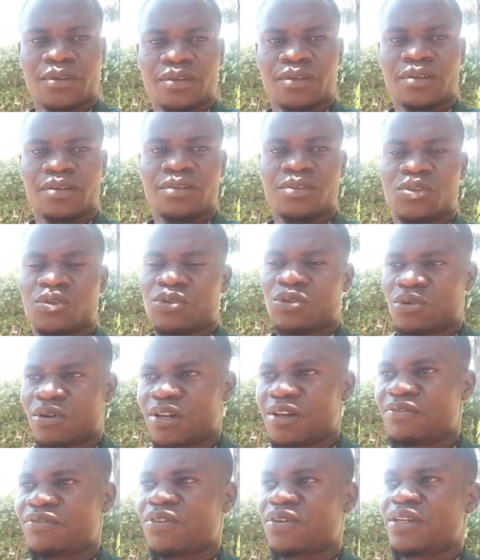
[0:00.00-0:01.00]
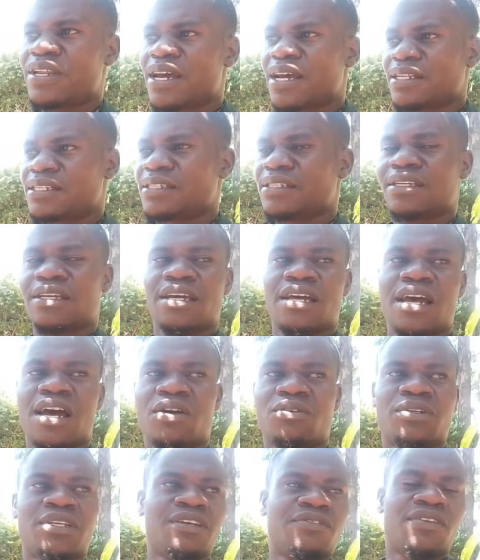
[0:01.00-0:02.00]
So sorry for that. I
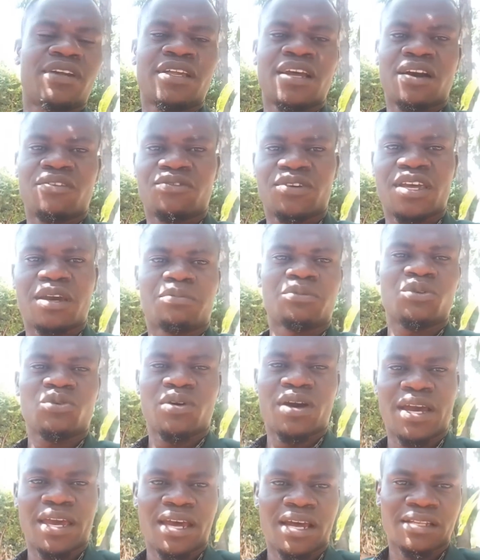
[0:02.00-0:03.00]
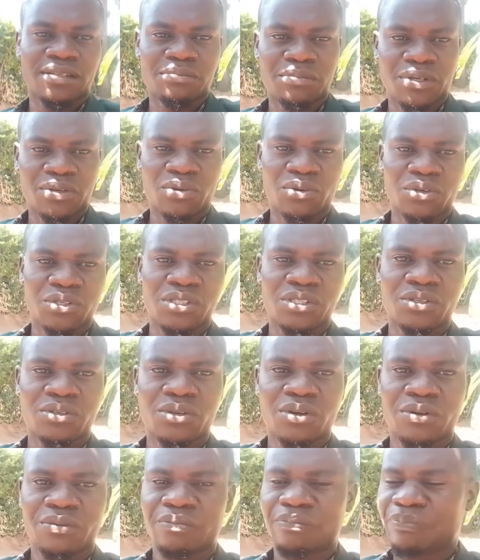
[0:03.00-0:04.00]
would even have kept quiet, because you
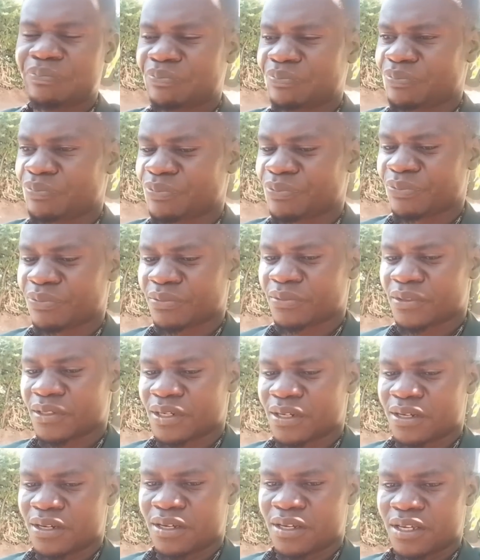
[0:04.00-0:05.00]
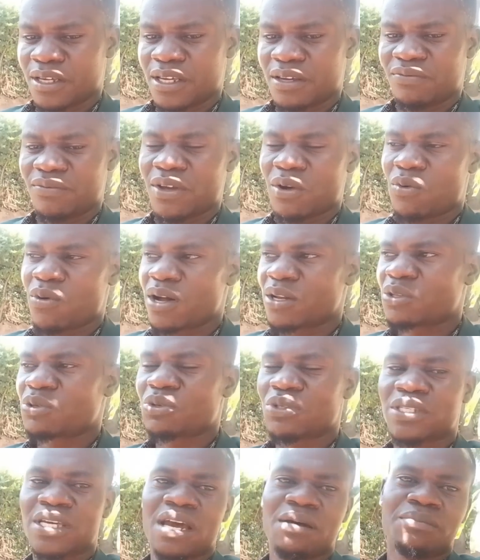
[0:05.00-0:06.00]
know, if they want to
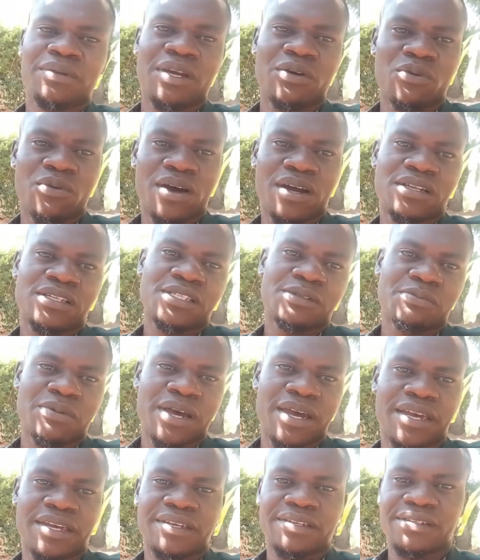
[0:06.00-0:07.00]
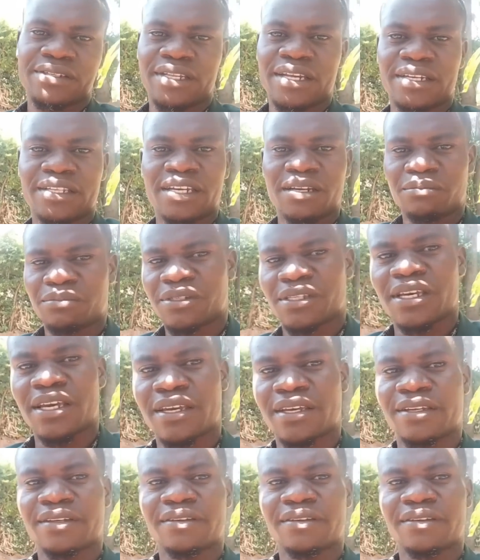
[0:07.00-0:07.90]
say I'm the one spying, let them say.